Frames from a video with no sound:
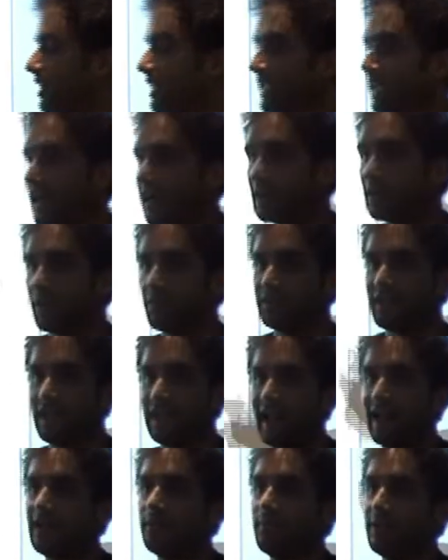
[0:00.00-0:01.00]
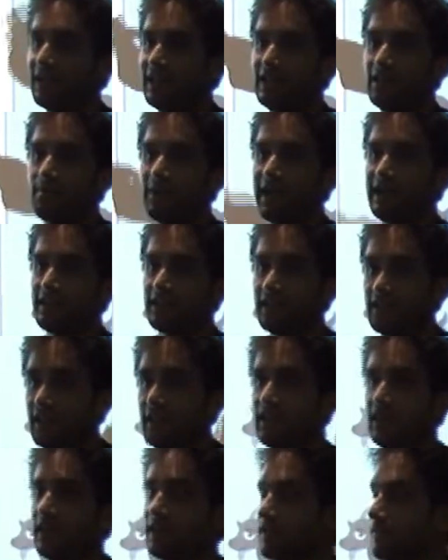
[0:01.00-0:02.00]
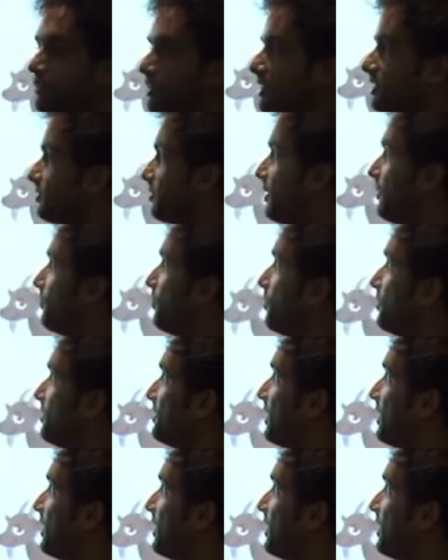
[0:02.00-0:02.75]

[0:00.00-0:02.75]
the content element in the page. So very straightforward